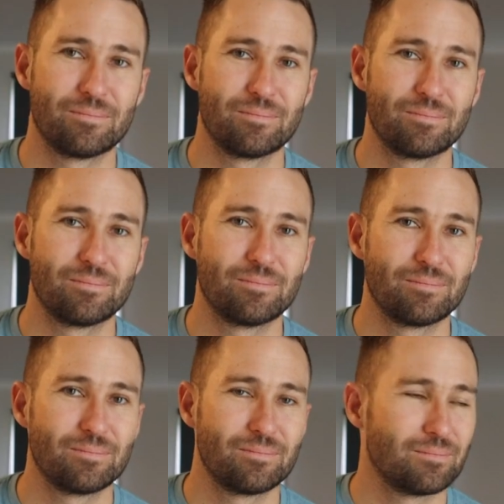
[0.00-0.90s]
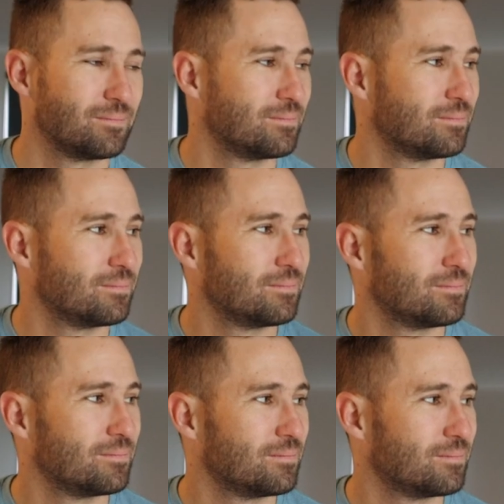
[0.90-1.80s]

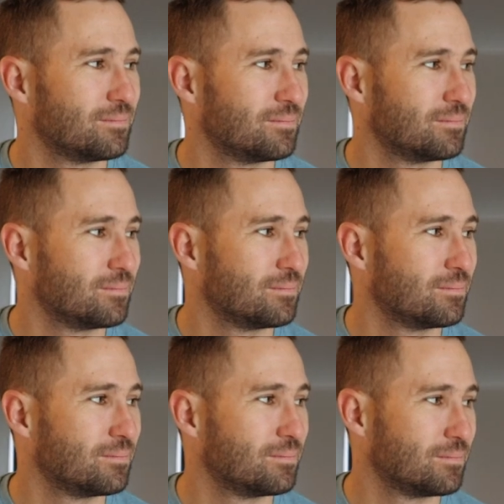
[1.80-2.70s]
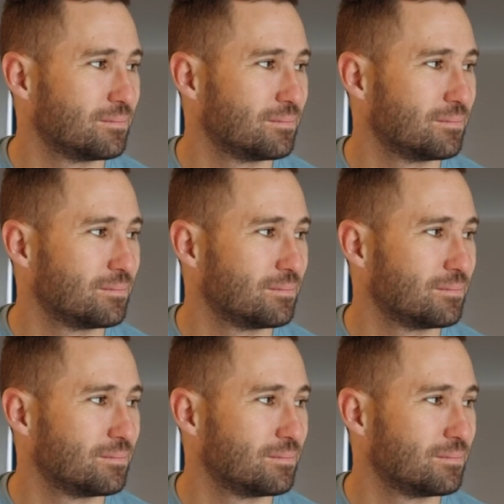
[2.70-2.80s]
(not speaking)